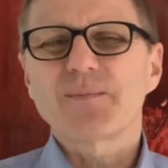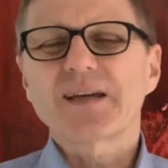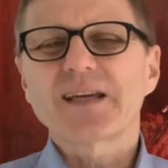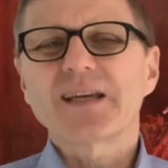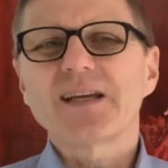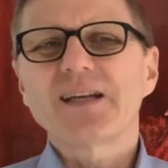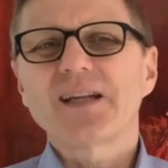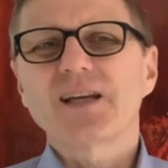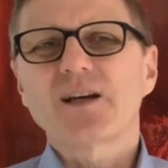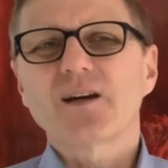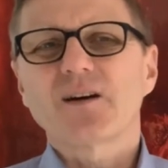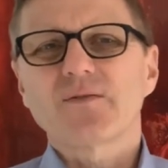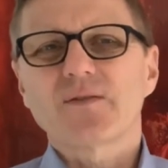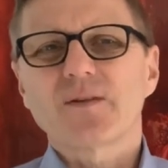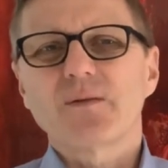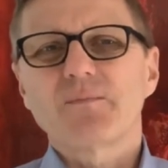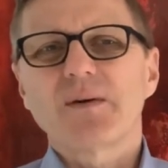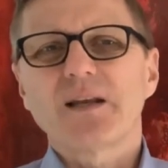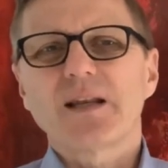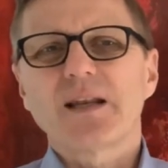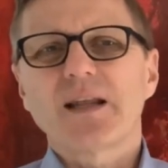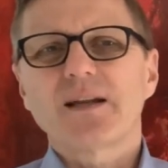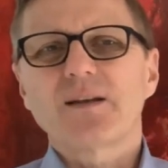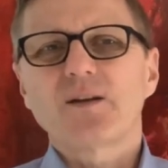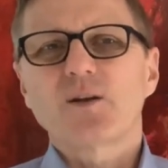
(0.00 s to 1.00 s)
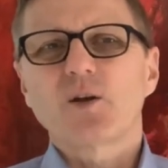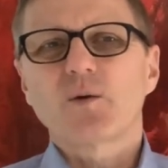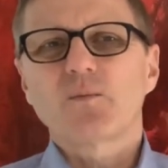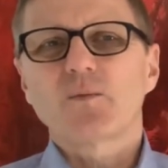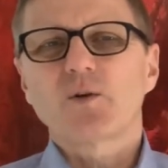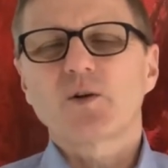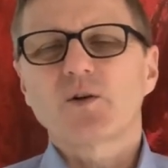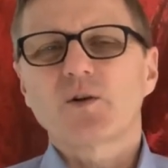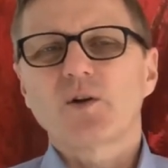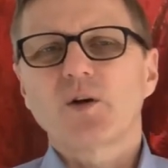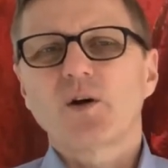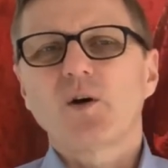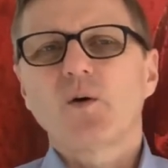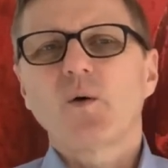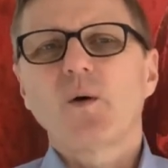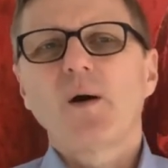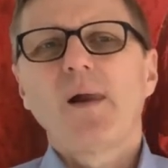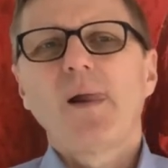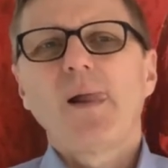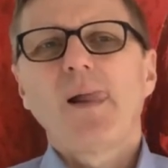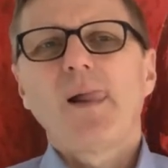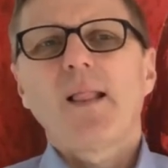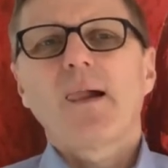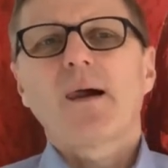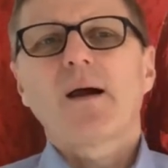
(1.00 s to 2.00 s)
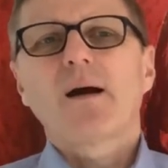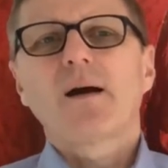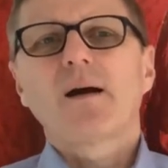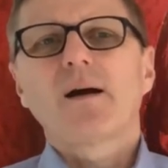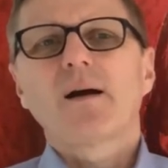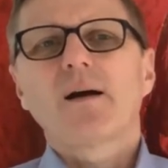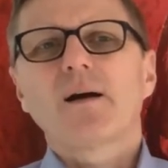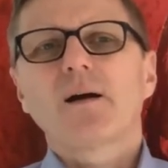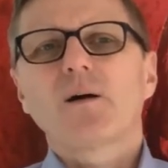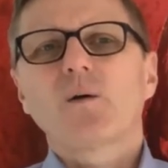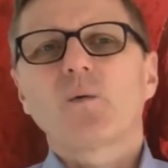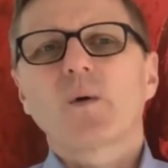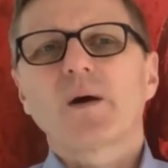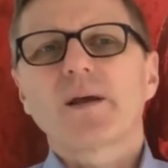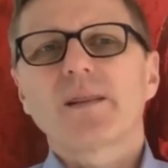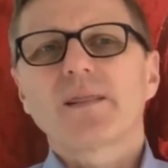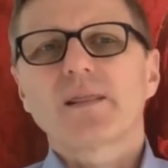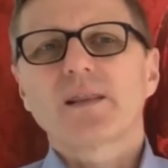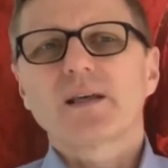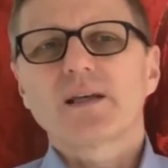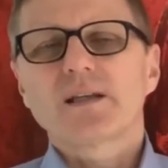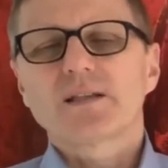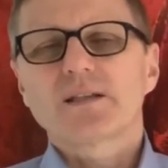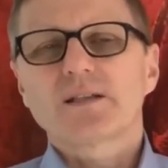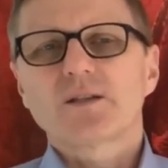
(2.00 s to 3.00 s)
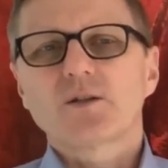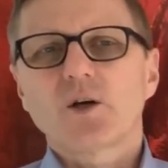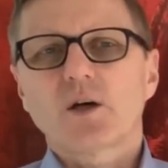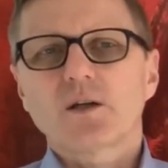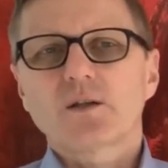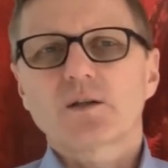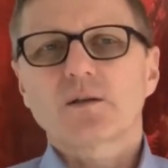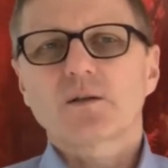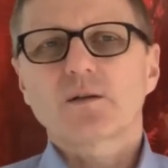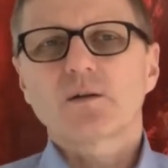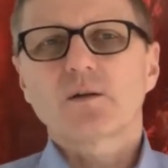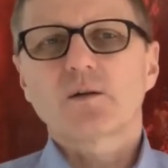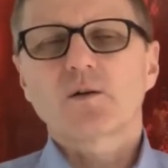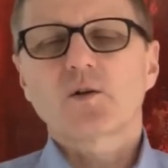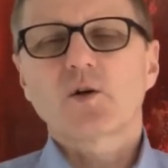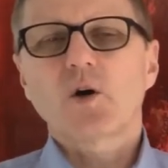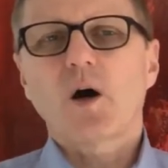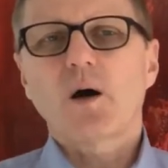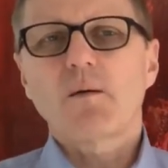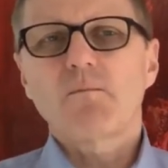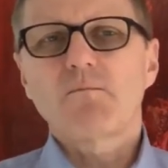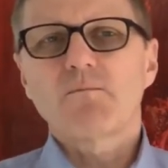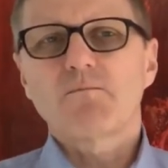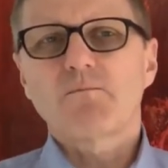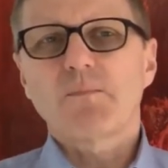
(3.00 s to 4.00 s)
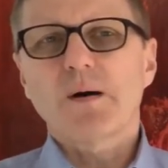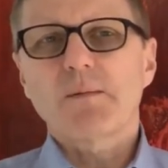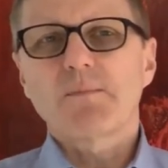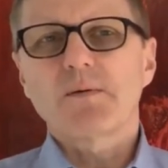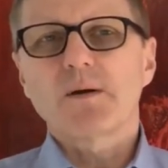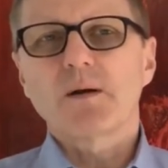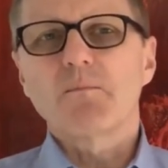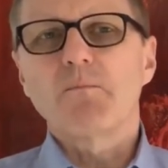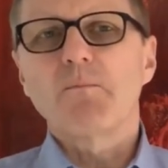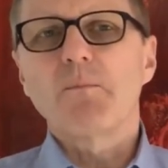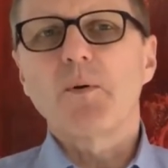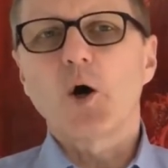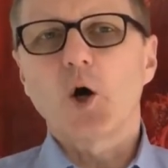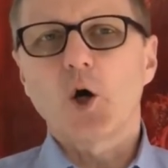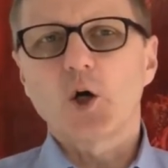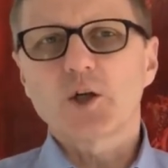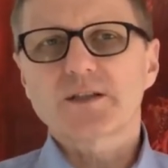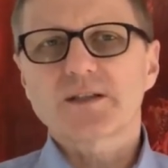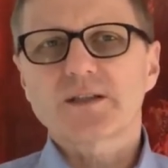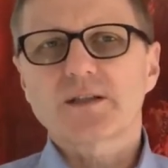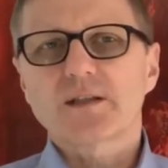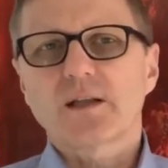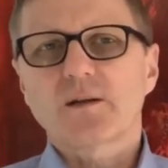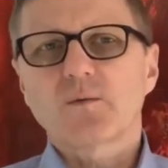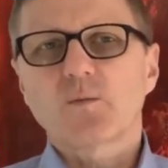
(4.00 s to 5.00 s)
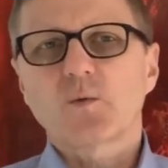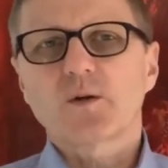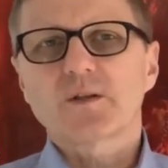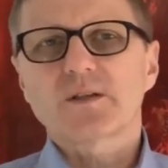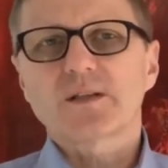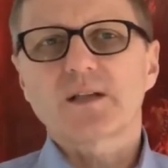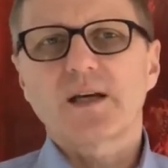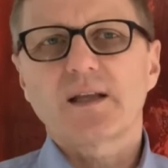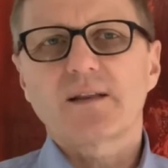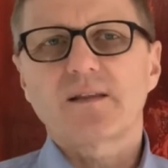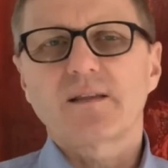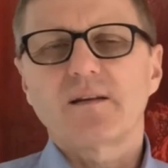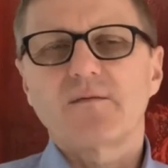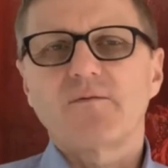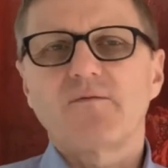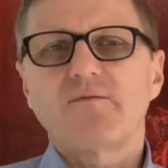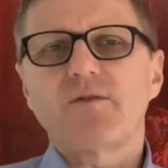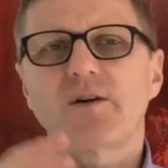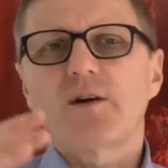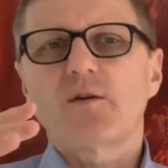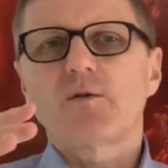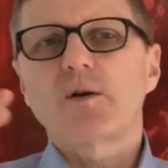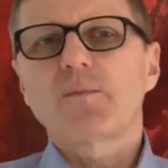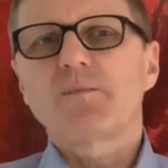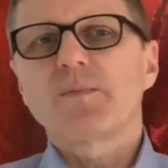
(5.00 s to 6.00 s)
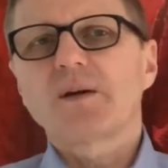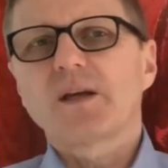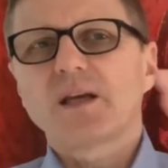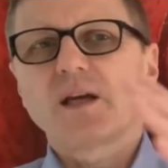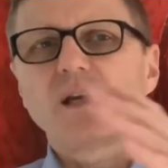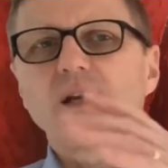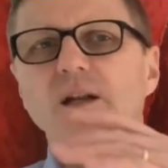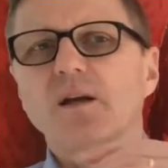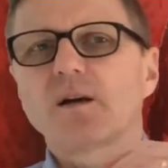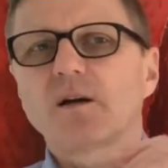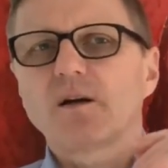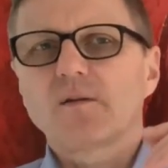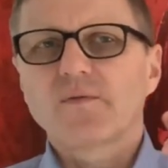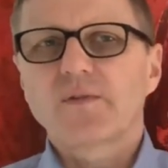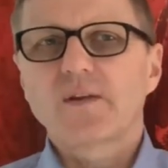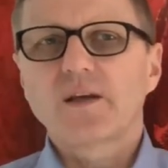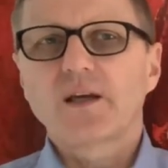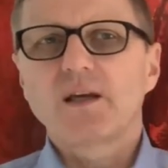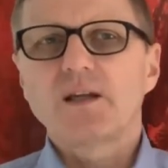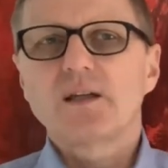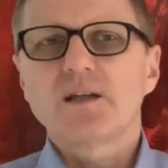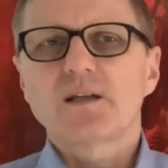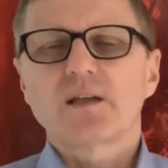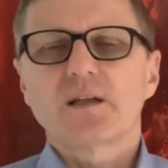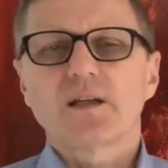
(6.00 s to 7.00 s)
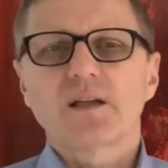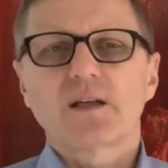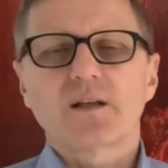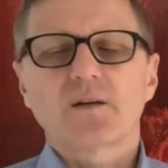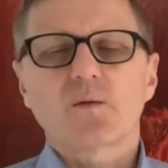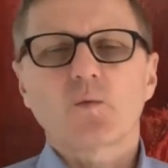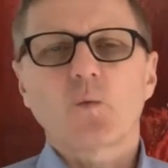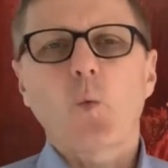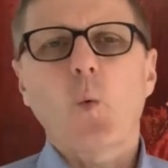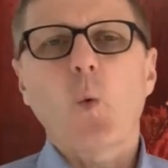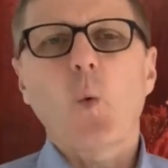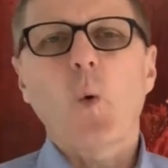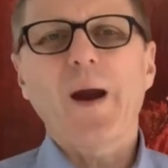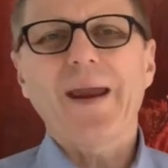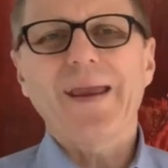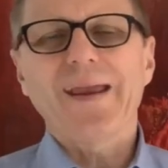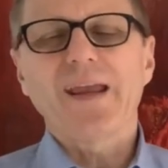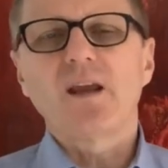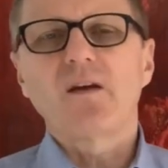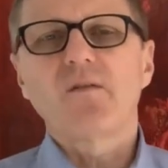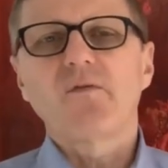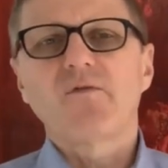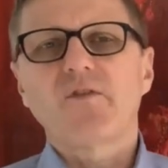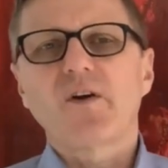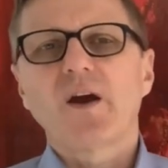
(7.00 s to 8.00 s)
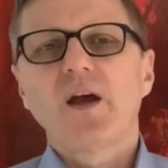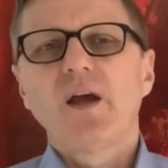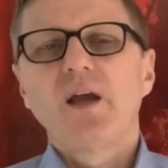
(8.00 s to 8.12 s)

beginning of the millennium, you know, uh, when this dot com bubble burst, that was at the very beginning of the internet wave,